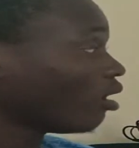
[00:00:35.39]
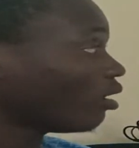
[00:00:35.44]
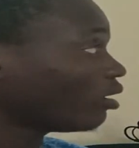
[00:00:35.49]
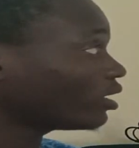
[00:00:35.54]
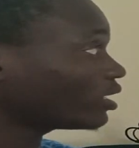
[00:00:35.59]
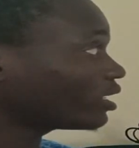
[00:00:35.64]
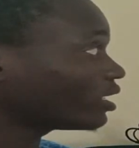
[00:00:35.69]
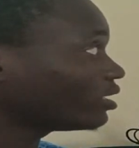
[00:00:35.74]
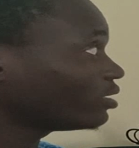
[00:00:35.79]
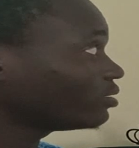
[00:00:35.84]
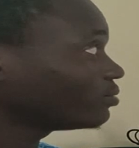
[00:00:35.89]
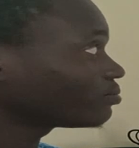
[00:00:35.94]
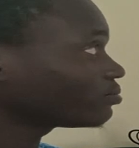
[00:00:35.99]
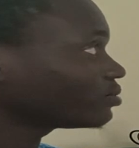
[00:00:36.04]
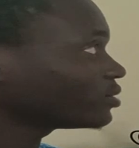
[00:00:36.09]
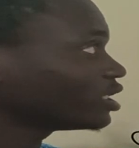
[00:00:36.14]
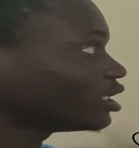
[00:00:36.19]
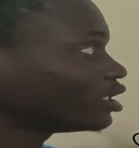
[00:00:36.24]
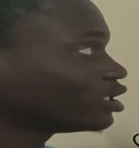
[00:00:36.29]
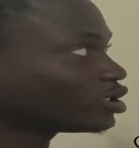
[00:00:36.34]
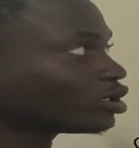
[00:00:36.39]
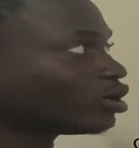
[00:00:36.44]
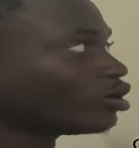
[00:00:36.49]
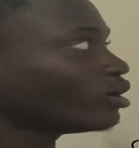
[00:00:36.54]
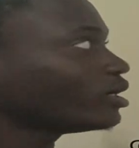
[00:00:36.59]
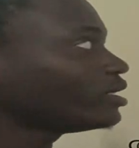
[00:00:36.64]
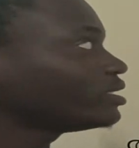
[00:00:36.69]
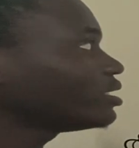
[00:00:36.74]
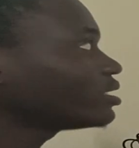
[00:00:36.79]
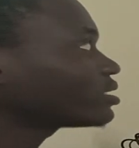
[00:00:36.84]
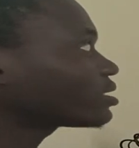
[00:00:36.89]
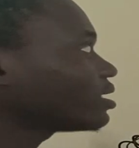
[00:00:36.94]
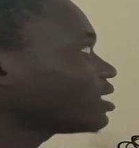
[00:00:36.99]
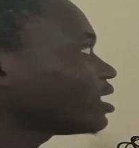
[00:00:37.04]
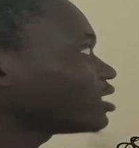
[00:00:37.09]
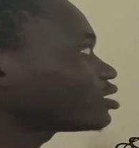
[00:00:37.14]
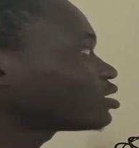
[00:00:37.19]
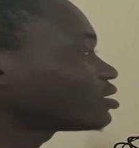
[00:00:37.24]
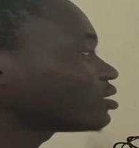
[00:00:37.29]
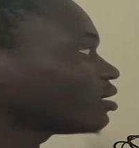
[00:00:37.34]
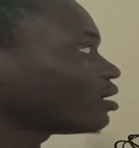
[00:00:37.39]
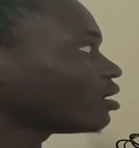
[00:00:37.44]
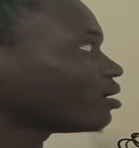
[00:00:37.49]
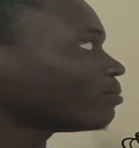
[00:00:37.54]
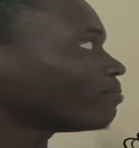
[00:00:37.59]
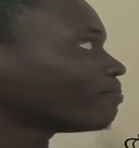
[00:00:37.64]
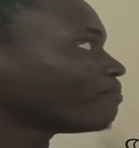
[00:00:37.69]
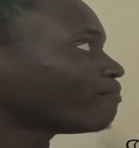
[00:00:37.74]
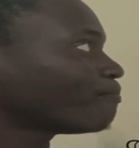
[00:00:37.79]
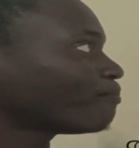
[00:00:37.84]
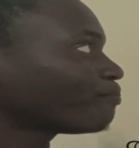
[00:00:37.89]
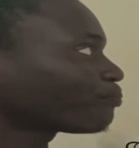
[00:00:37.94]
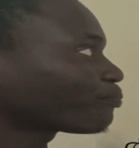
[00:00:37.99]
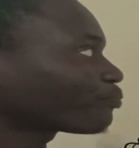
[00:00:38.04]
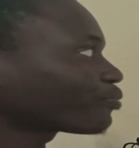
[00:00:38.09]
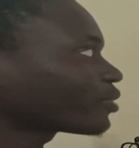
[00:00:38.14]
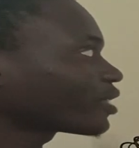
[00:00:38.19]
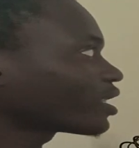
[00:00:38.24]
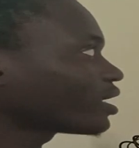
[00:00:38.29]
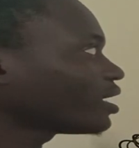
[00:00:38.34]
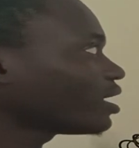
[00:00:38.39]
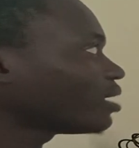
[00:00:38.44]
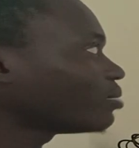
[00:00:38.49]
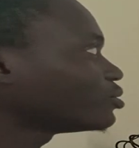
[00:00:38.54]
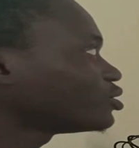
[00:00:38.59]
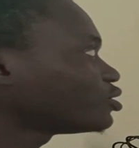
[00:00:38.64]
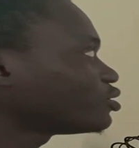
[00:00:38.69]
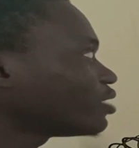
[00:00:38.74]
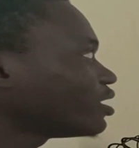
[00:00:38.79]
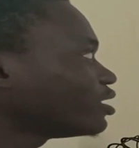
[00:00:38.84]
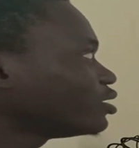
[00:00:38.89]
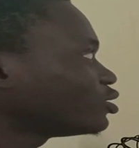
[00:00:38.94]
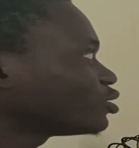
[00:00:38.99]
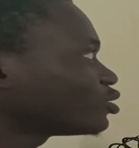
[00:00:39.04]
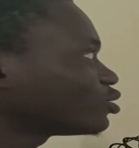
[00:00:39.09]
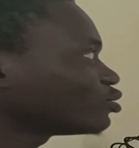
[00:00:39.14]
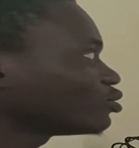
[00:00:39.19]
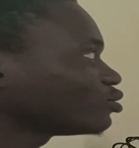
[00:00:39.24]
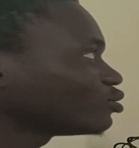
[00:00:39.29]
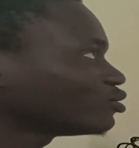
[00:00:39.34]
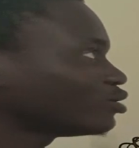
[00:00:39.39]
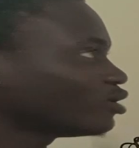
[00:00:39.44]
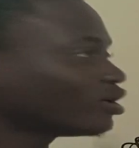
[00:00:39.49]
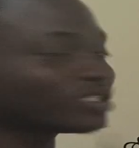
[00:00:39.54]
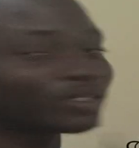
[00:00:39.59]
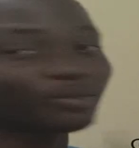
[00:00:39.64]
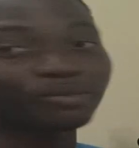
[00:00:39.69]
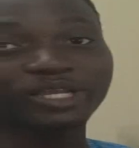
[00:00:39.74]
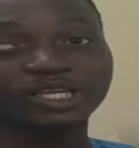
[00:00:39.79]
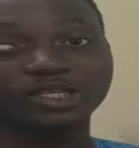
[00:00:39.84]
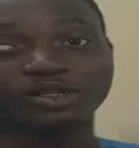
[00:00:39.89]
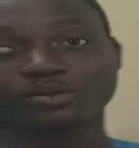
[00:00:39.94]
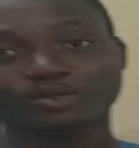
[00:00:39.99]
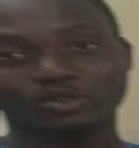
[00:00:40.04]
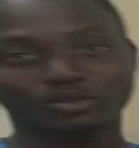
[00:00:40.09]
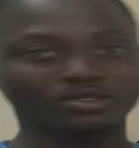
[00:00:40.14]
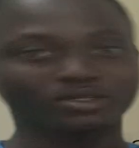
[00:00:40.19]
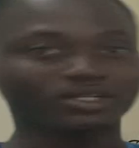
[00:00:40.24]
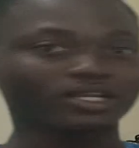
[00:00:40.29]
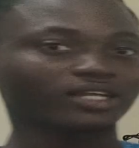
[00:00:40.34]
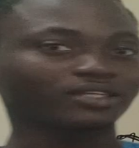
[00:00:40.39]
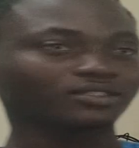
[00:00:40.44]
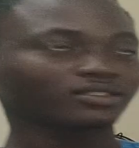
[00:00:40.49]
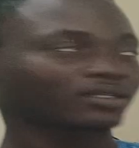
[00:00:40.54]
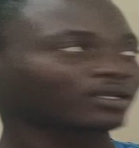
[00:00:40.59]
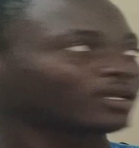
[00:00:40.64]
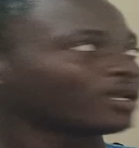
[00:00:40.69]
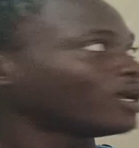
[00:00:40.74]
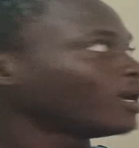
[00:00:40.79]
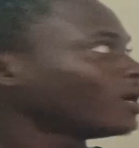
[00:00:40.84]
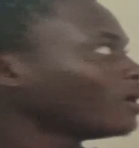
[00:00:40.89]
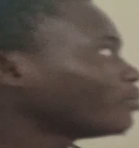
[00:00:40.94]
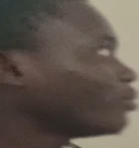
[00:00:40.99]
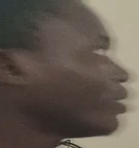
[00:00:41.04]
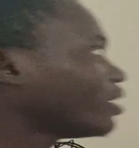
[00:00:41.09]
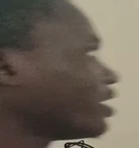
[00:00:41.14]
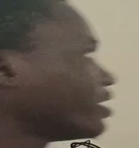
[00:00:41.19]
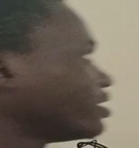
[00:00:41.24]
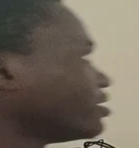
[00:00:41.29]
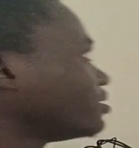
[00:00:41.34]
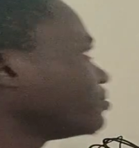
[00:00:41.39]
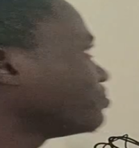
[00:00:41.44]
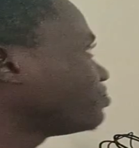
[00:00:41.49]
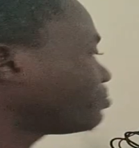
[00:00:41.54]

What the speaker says: Okay, so in this class I'm trying to just make it up to you guys by